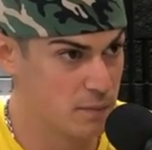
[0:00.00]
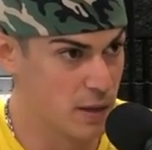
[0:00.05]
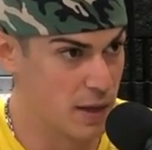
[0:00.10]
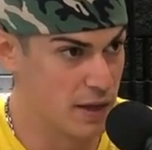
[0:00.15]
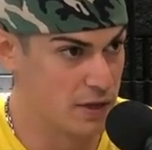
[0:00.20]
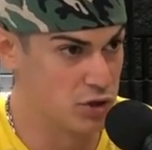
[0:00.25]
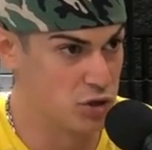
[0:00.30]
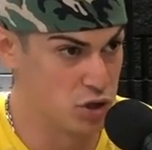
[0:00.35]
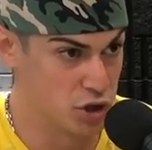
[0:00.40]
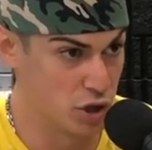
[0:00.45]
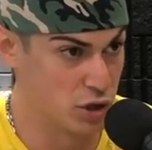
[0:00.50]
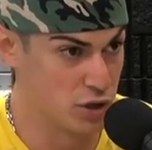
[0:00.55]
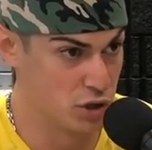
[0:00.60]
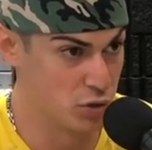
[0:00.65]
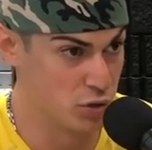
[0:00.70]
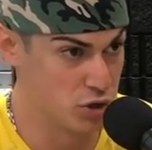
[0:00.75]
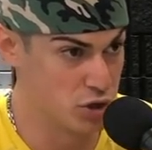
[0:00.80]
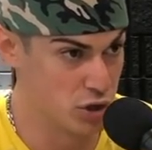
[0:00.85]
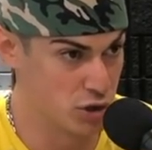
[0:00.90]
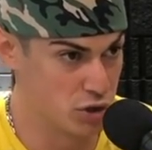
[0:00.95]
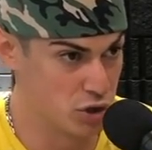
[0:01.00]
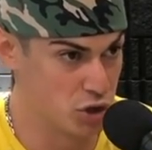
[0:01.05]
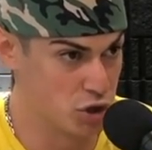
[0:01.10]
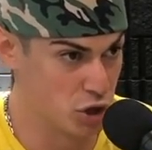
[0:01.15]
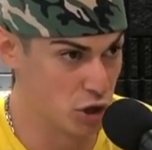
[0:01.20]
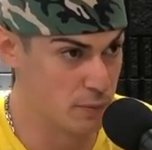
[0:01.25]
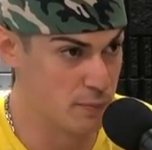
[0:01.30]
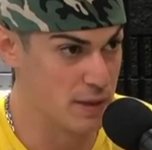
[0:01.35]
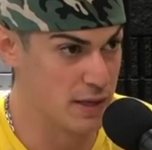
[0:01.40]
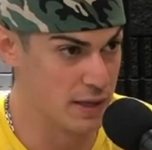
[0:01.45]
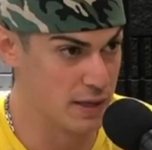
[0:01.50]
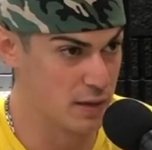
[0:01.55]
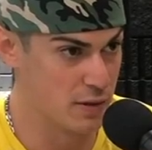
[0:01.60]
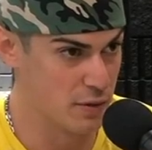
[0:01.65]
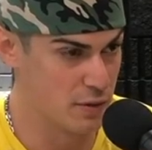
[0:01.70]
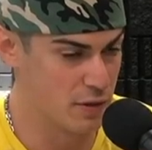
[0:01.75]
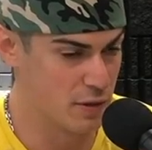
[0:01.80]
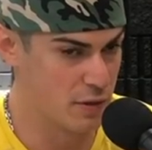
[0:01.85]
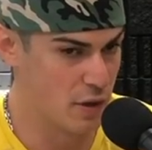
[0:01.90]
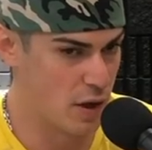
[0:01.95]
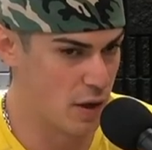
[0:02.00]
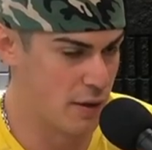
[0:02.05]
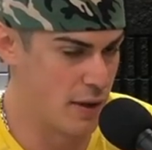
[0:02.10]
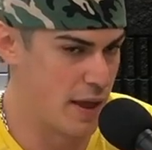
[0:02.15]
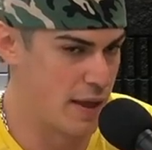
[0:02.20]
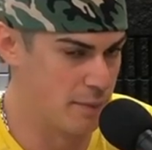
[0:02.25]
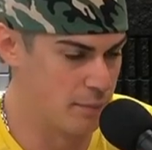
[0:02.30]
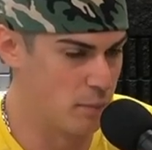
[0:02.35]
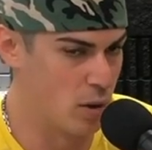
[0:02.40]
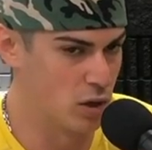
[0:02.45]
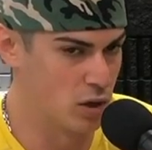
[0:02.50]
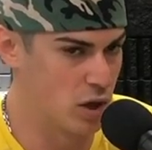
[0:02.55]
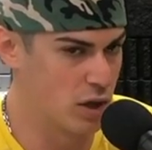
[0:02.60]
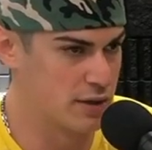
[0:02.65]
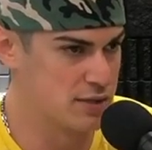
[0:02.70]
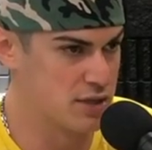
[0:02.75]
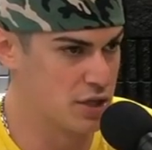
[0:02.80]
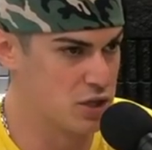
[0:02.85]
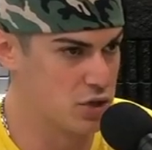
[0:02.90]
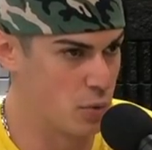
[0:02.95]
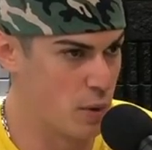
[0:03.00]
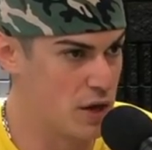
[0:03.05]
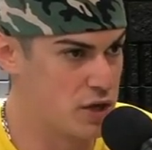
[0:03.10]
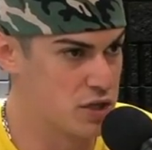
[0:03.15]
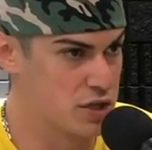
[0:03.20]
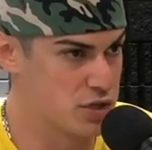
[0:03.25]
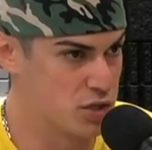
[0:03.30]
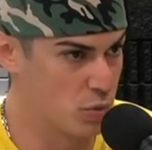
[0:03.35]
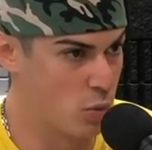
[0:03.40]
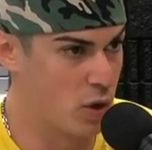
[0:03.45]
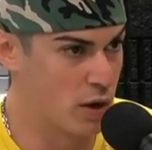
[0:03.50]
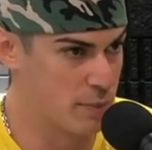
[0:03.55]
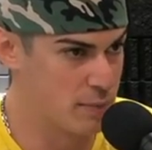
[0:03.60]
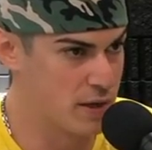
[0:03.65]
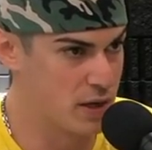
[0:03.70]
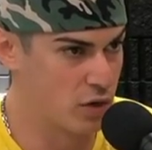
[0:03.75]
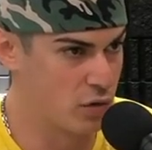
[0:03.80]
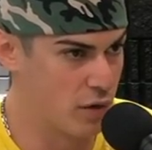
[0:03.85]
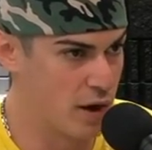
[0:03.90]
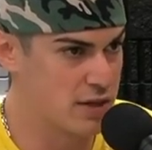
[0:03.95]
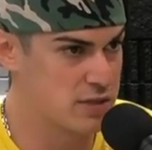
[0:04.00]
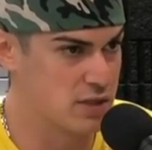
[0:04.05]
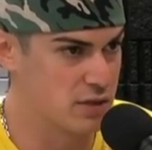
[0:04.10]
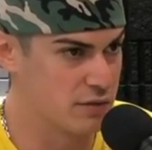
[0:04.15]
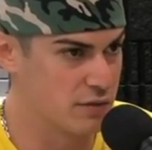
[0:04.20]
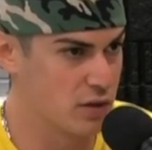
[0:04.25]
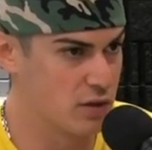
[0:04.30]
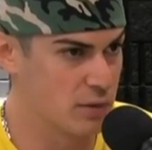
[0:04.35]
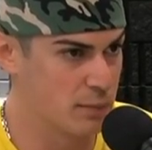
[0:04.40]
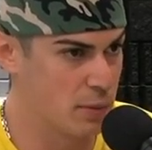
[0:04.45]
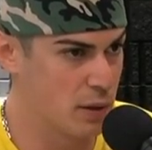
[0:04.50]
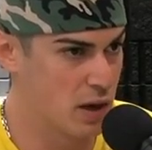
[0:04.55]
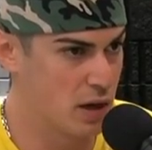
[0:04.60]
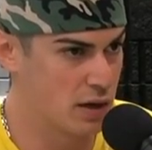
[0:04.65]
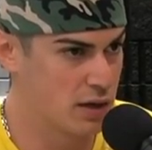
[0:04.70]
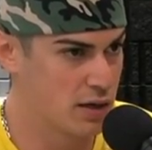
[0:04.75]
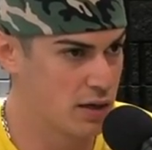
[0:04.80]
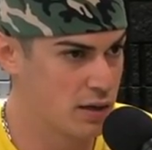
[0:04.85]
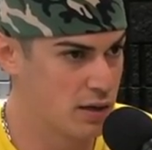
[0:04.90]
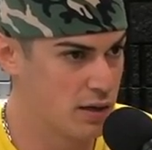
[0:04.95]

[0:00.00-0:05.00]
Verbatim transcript: And you should you sh- you should be uh, in a lot of situations you want to be aggressive on the puck,